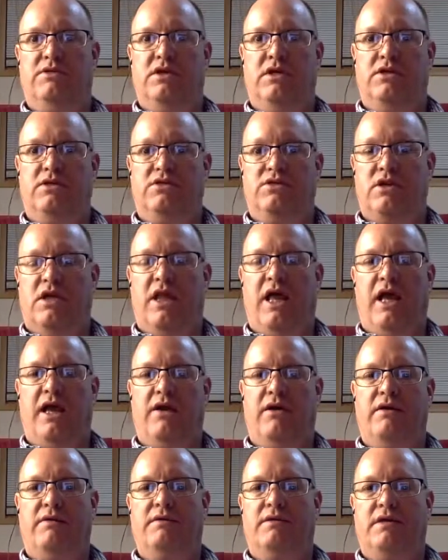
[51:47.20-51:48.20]
in
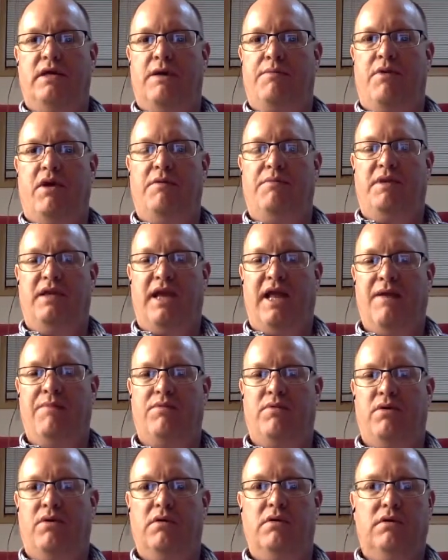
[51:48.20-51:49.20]
July, or
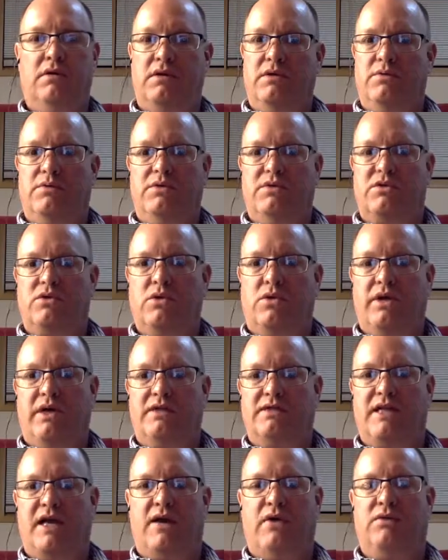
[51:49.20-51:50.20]
in April, when
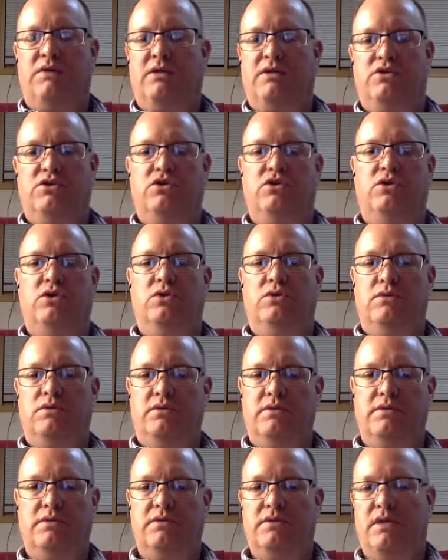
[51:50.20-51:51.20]
school gets out in
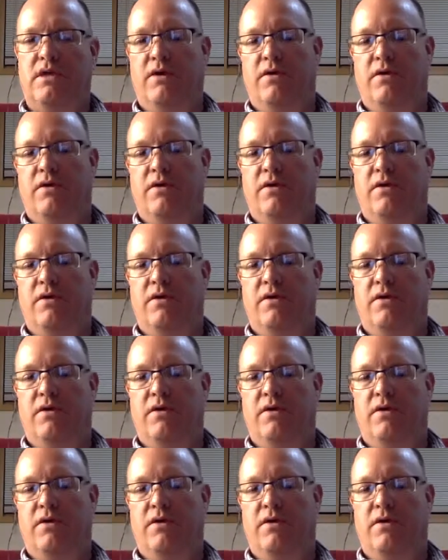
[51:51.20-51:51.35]
June.